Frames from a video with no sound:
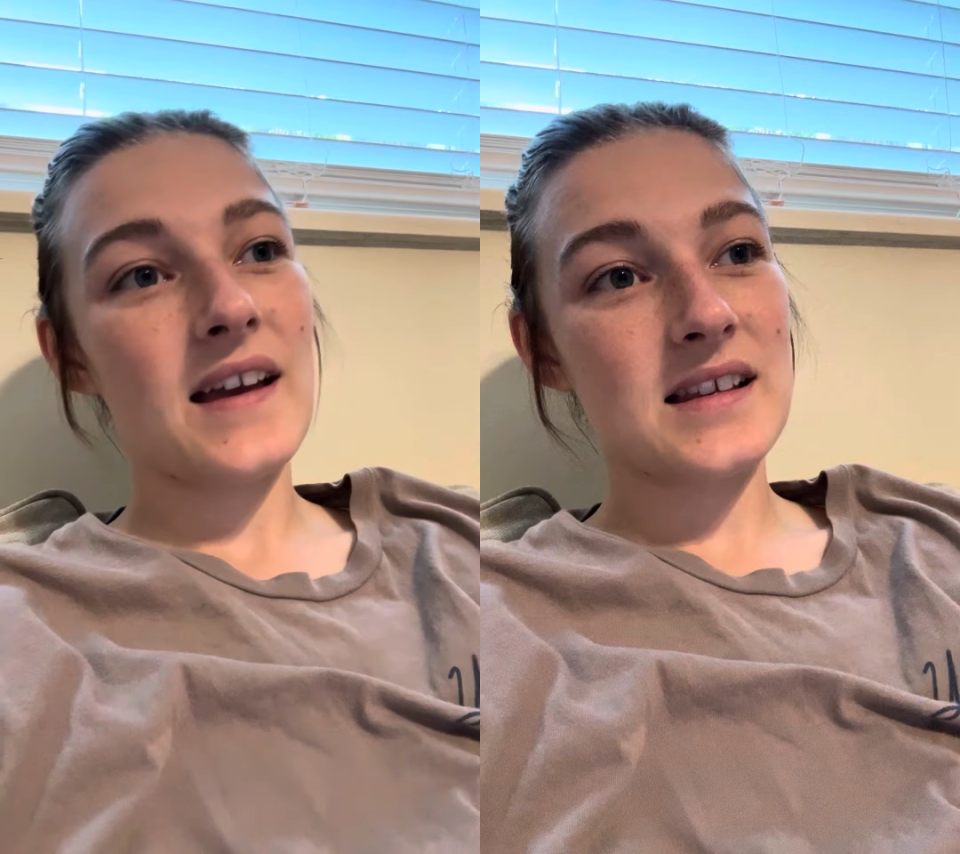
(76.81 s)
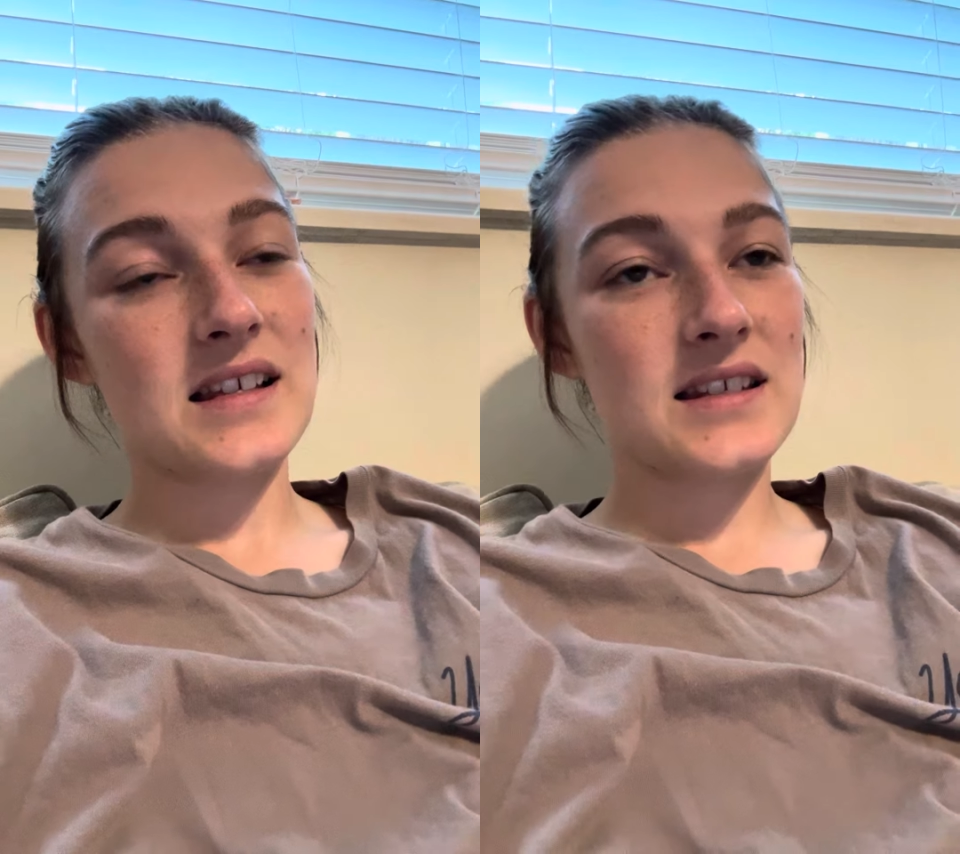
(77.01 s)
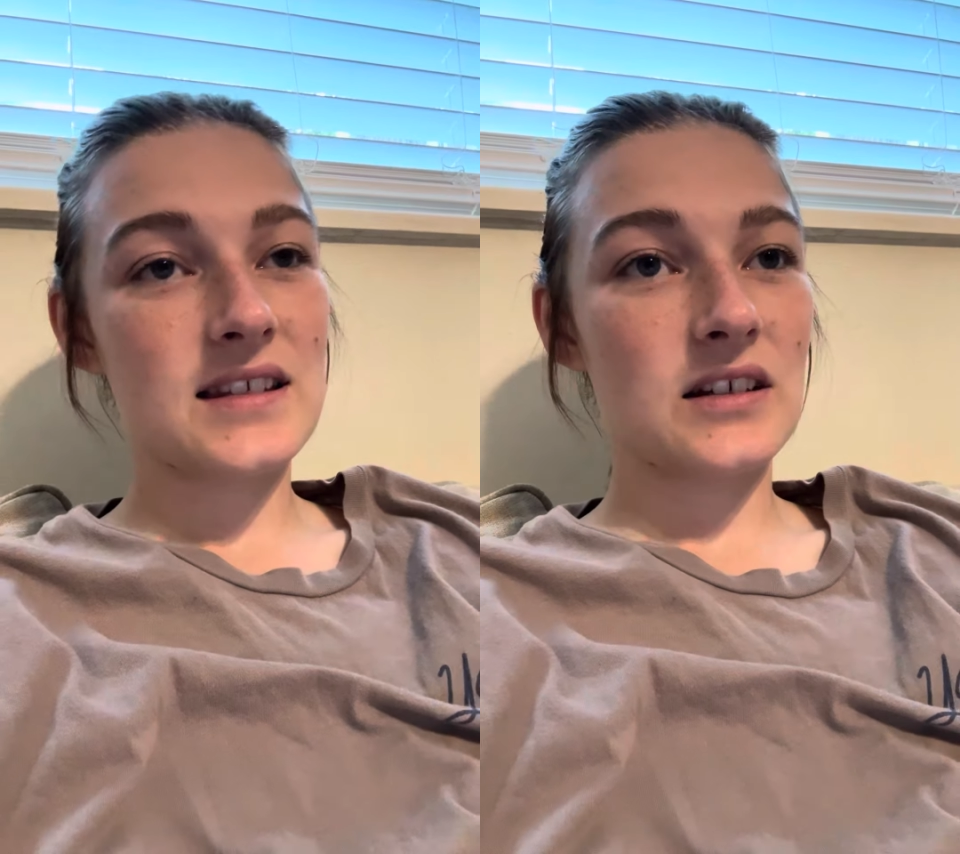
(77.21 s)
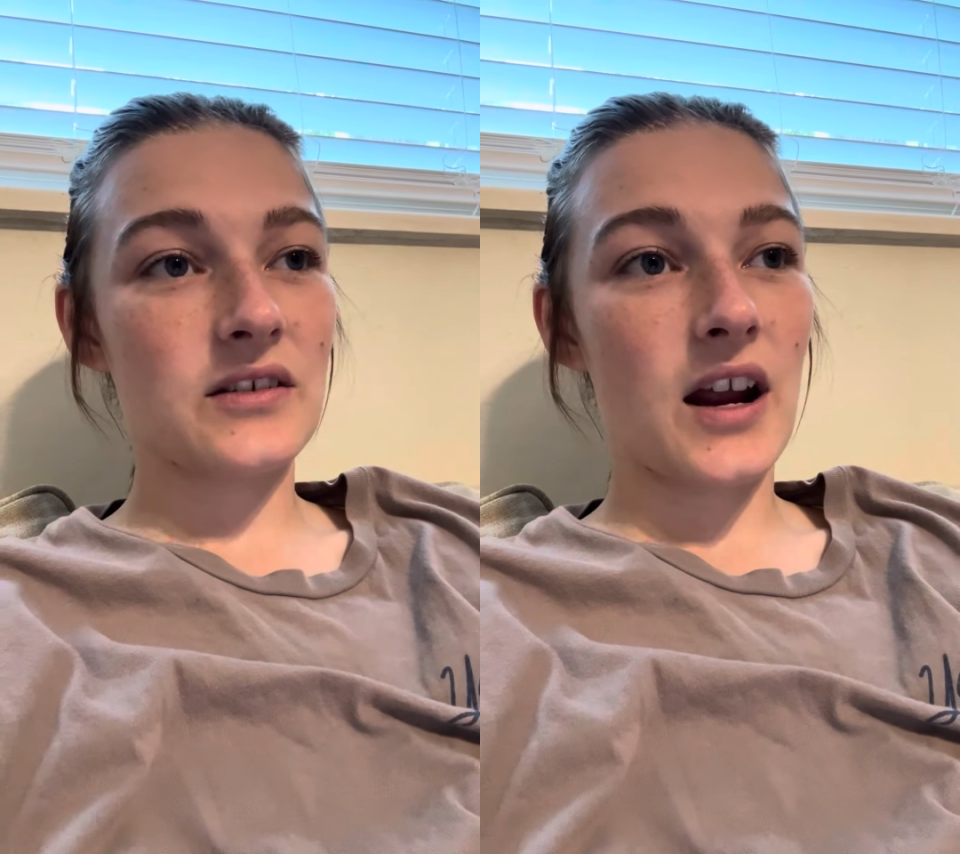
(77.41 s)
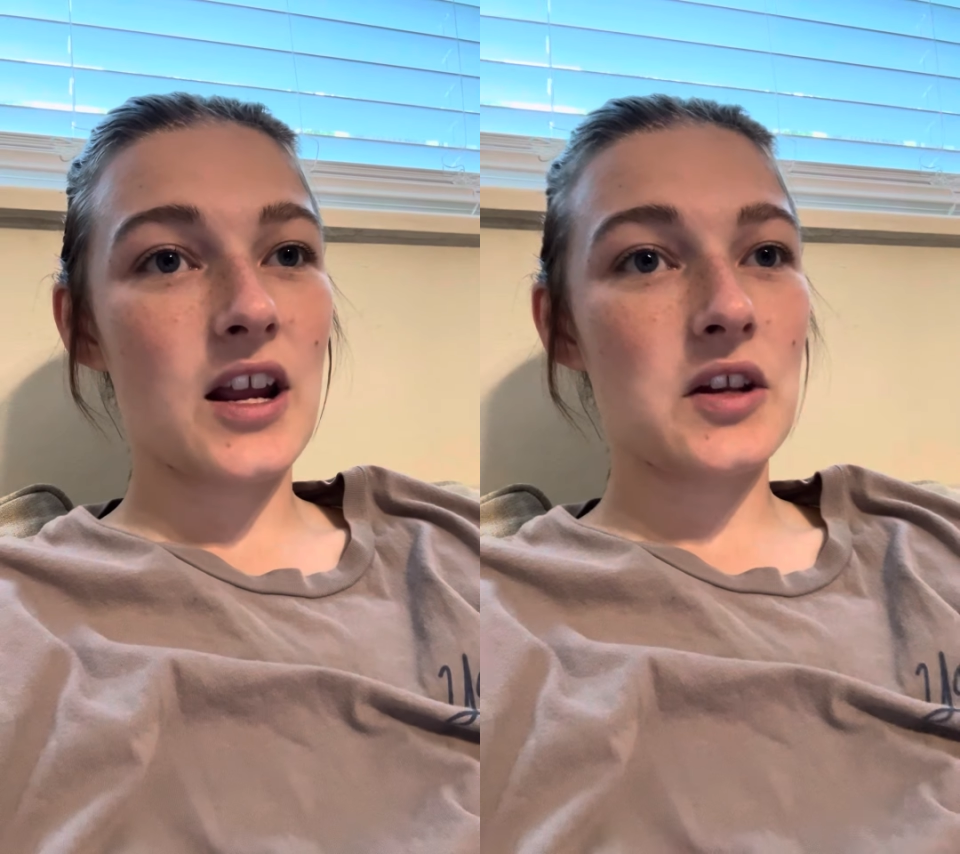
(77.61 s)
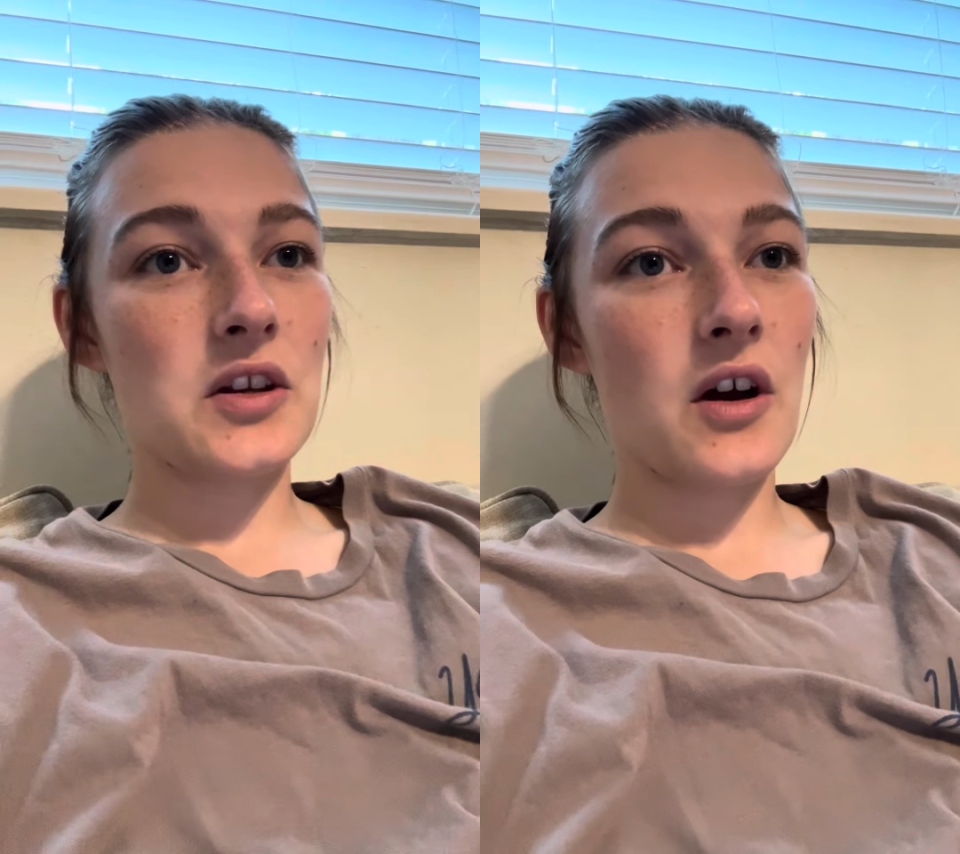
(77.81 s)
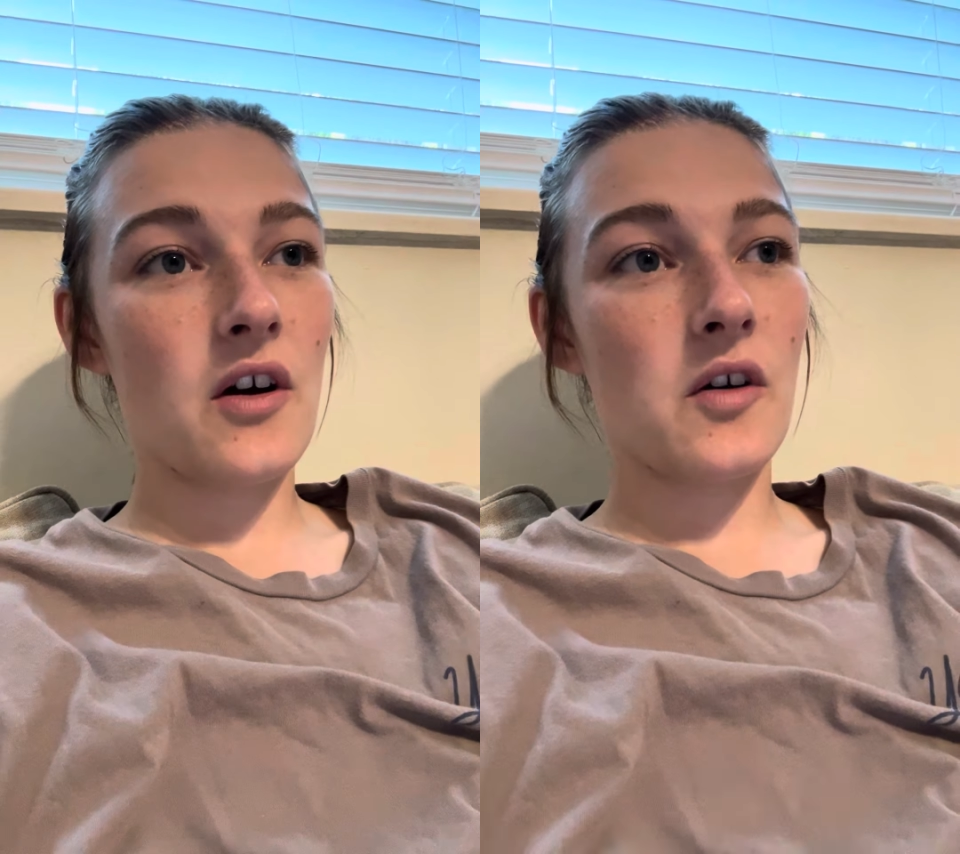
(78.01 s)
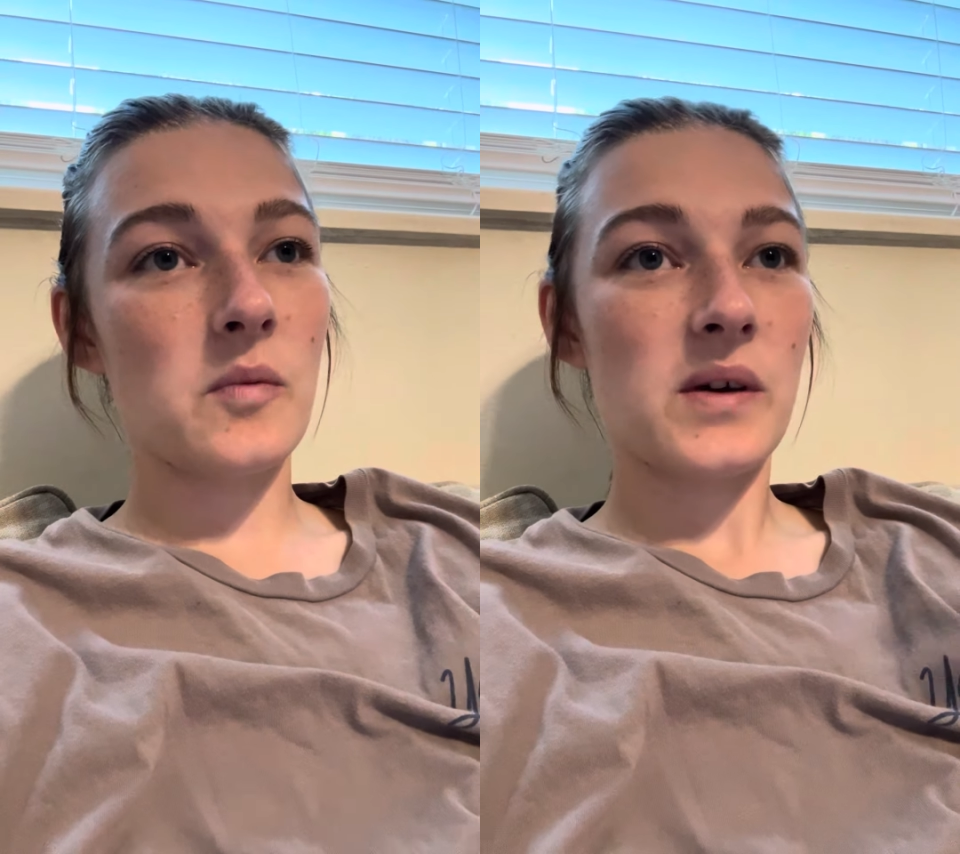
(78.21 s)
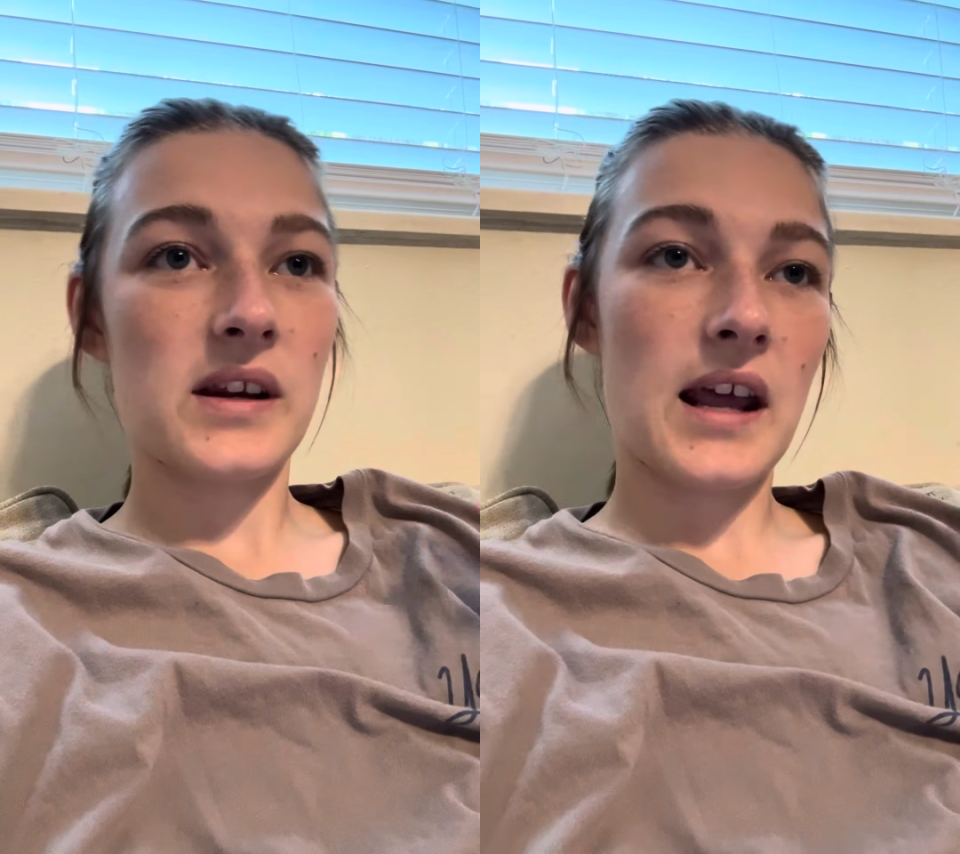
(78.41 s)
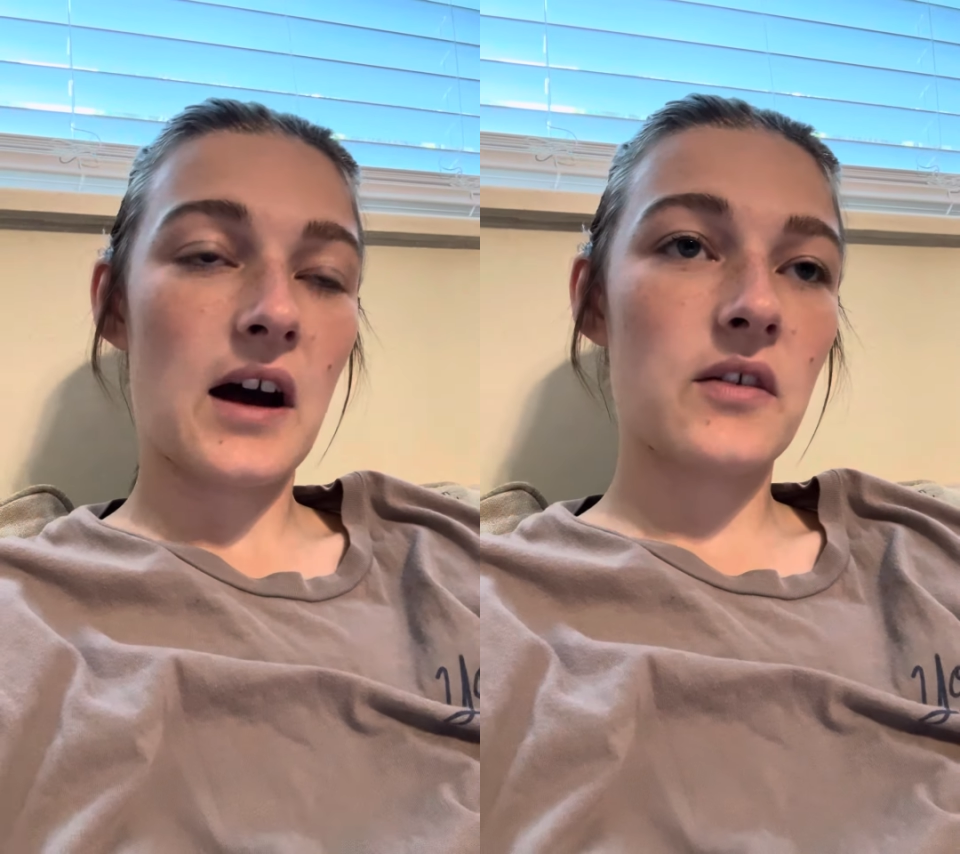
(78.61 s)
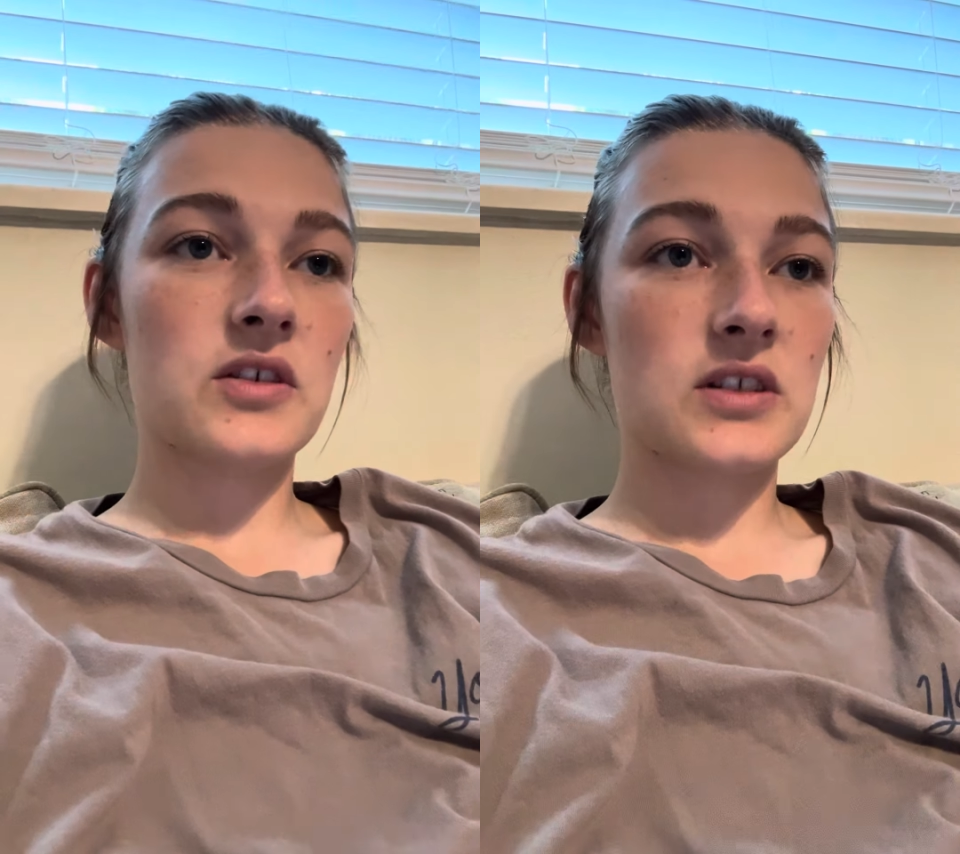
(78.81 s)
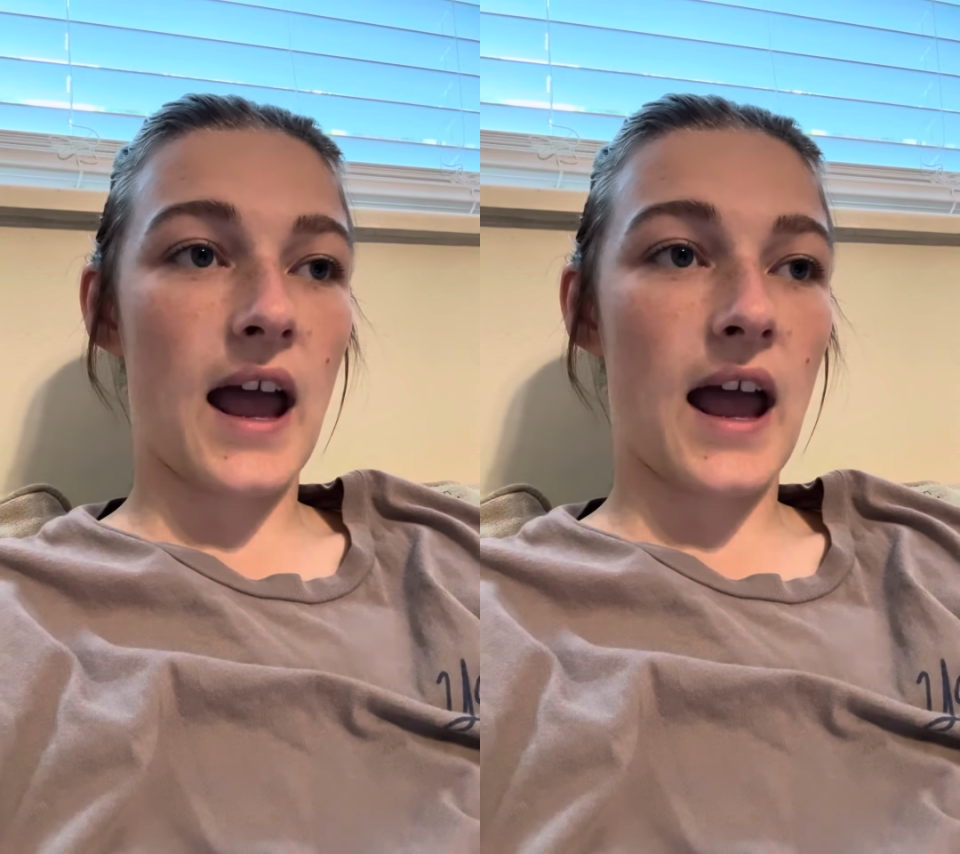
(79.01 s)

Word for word: is it still right no but now there's